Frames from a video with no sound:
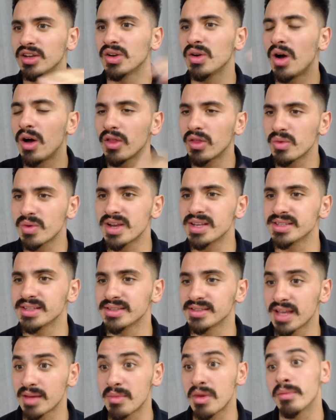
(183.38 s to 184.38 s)
all the reasons
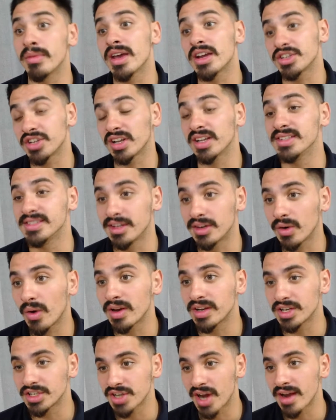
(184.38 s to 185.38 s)
that maybe I should consider
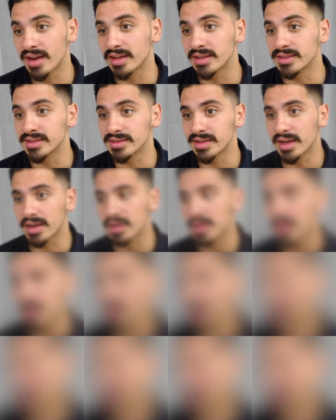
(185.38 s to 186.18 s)
going to China instead.